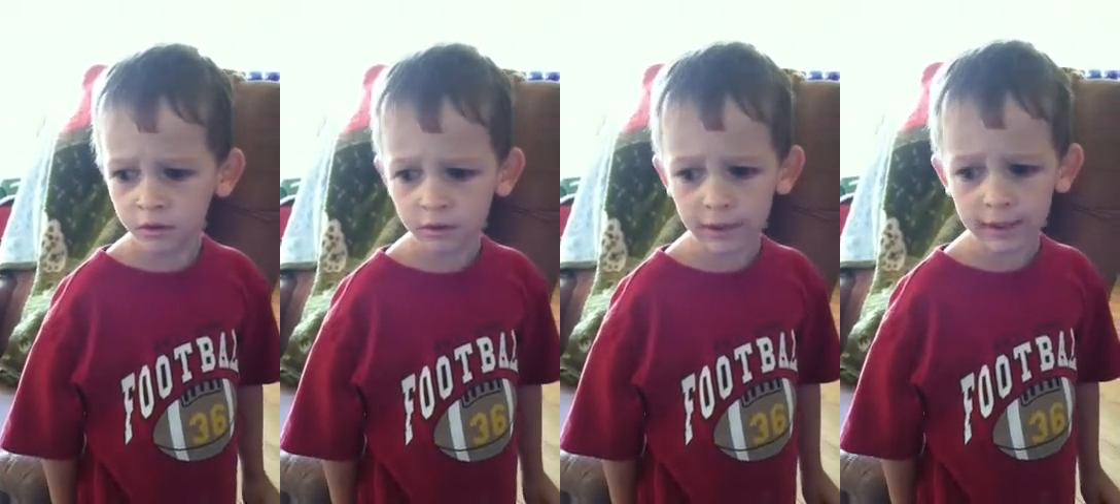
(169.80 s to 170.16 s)

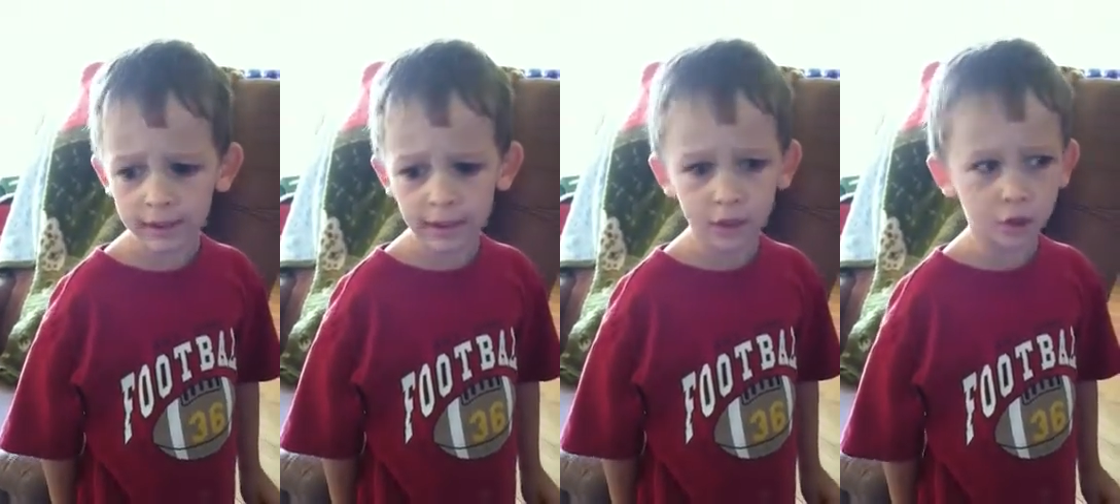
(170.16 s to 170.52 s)
Then
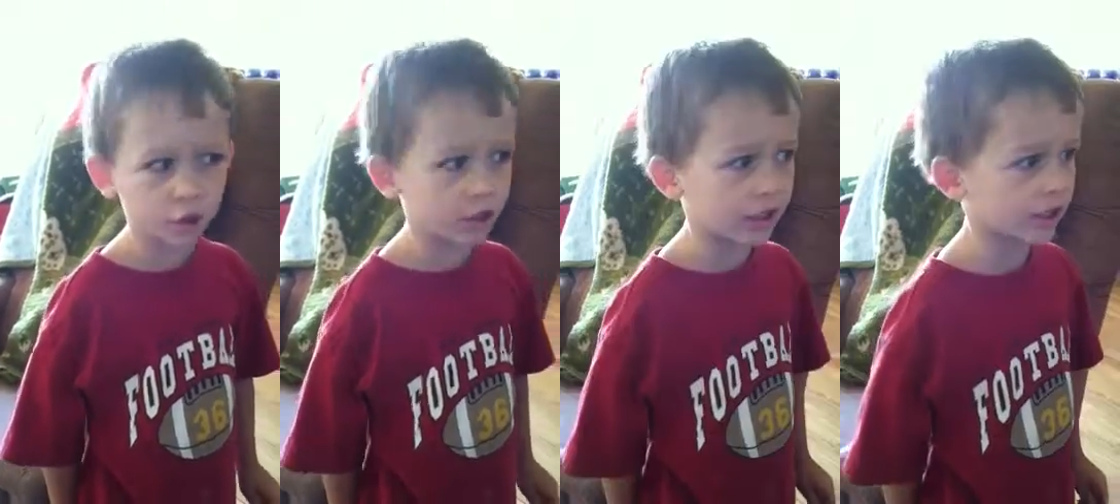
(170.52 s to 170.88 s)
I
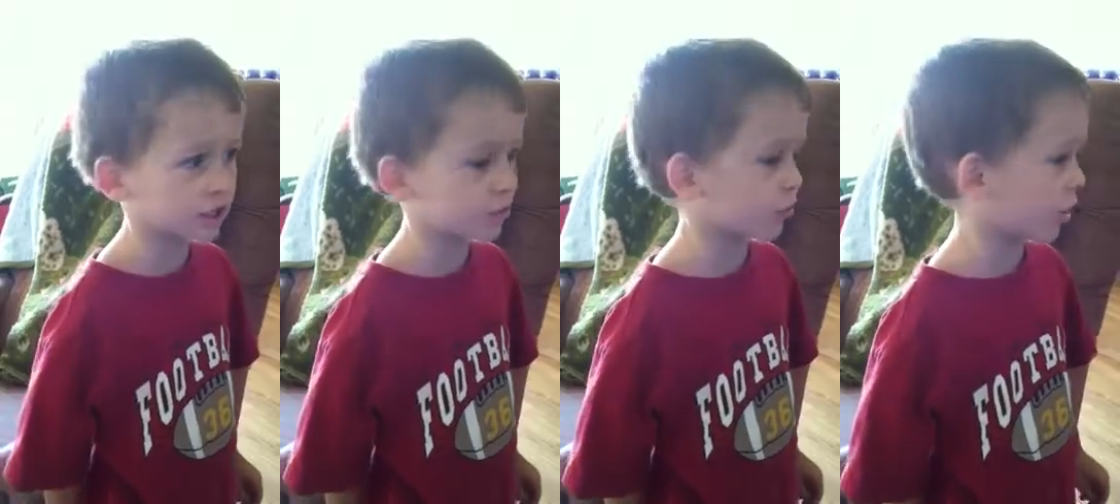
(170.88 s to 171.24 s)
could
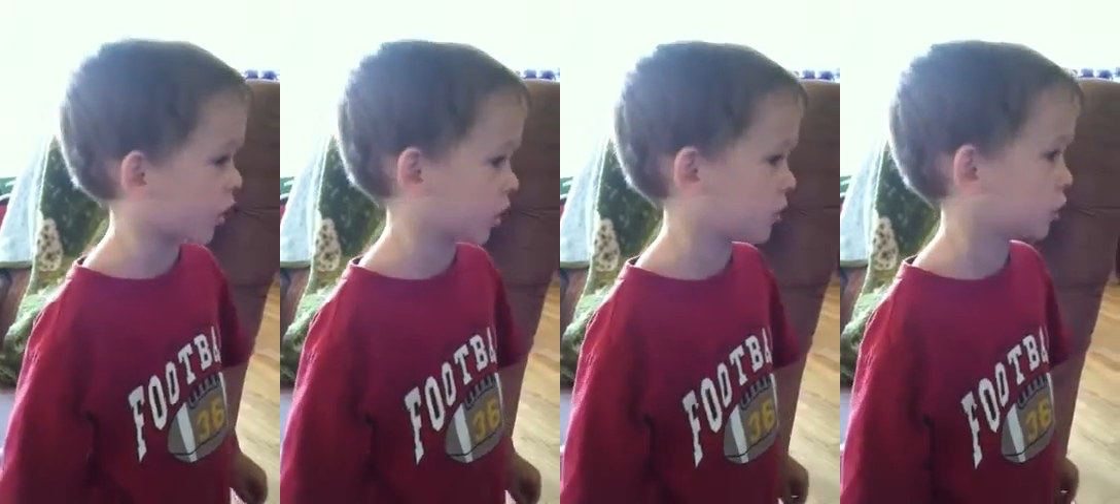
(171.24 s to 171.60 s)
just
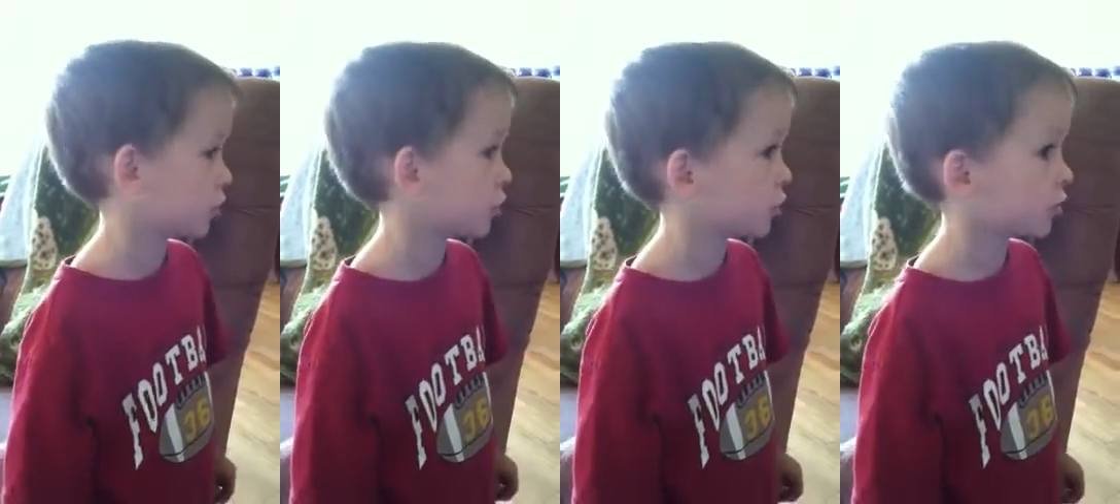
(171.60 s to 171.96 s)
watch.